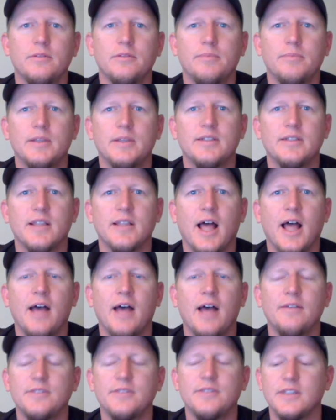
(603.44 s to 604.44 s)
busy
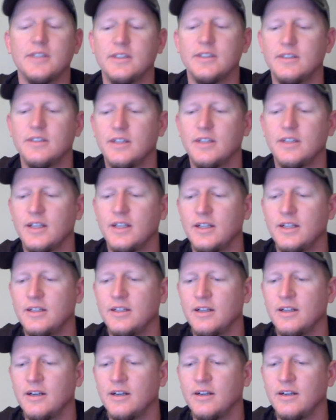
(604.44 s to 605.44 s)
lives,
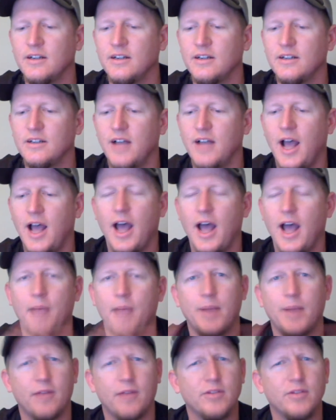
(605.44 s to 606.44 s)

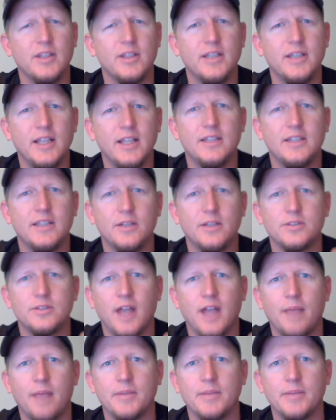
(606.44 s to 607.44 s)
but I really need
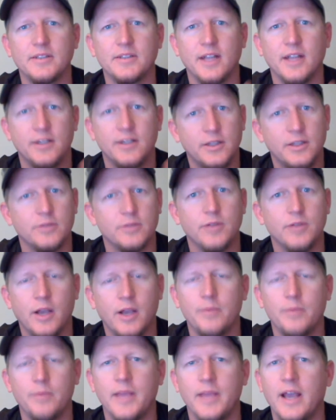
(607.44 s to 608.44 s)
those topics. I do.
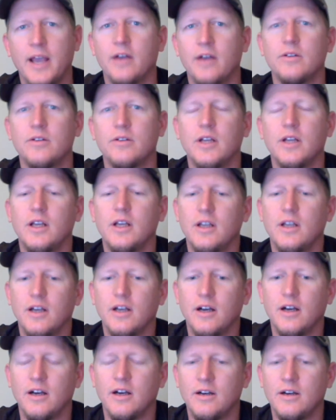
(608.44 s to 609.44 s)
Help me out.
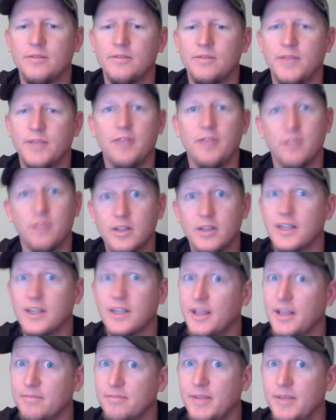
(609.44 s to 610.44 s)
They
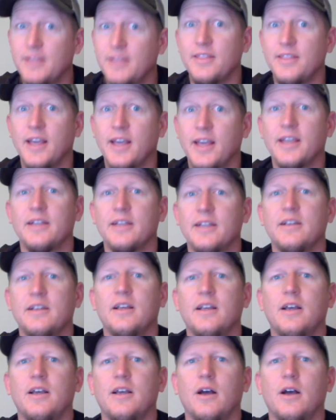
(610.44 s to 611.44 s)
really get me
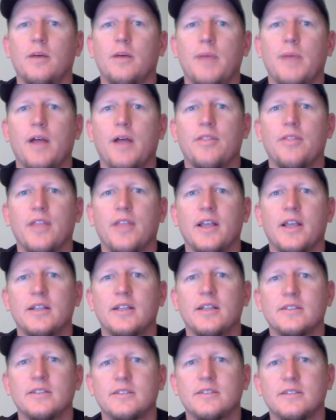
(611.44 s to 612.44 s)
thinking about
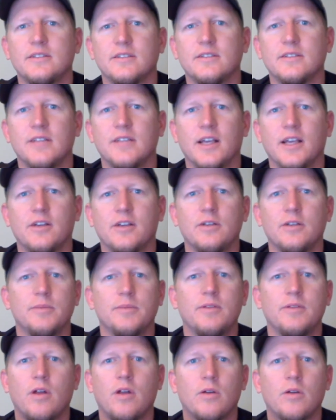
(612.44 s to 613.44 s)
things that
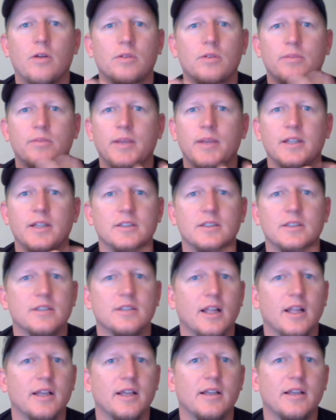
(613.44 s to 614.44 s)
could be wrong with me,
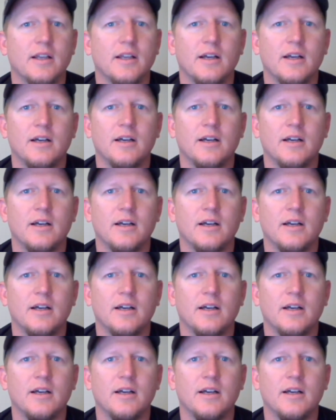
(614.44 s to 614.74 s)
just like